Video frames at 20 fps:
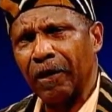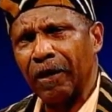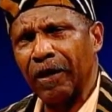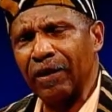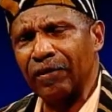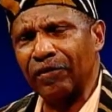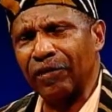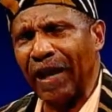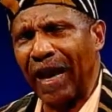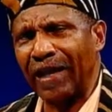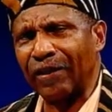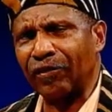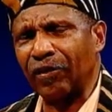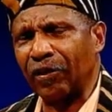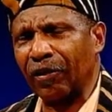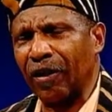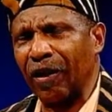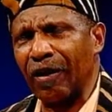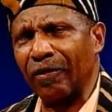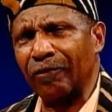He's got
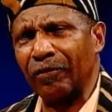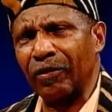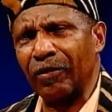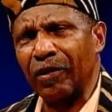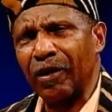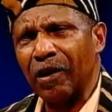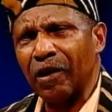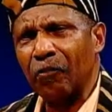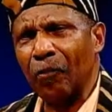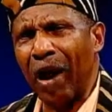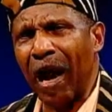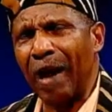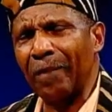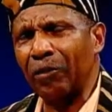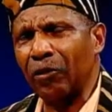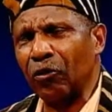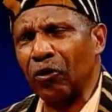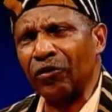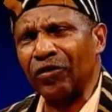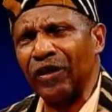you covered. Why?
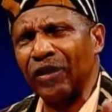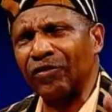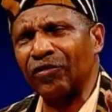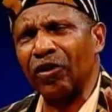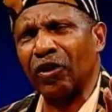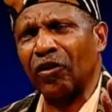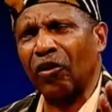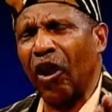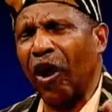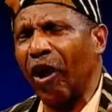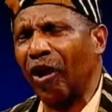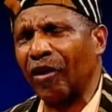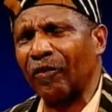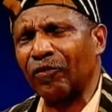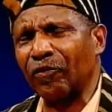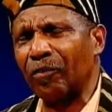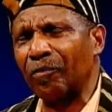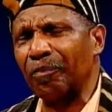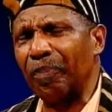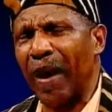Because he's the God
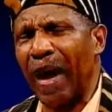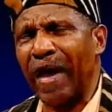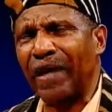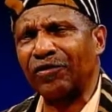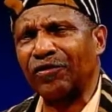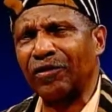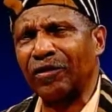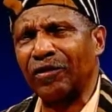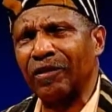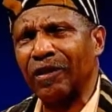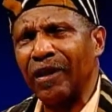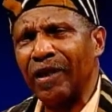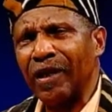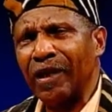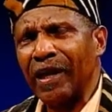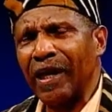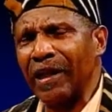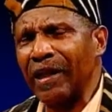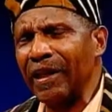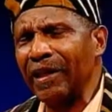of compassion,
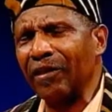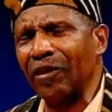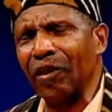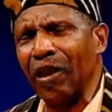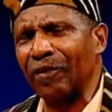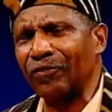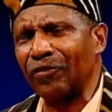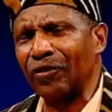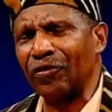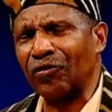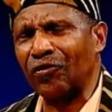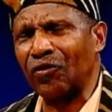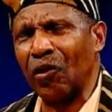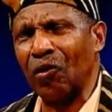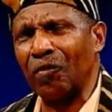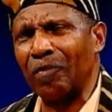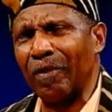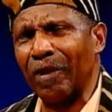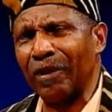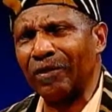and he loves you
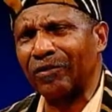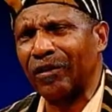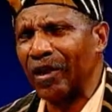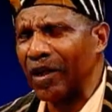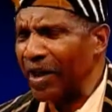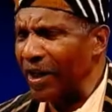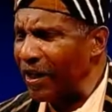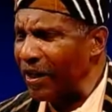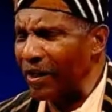so much.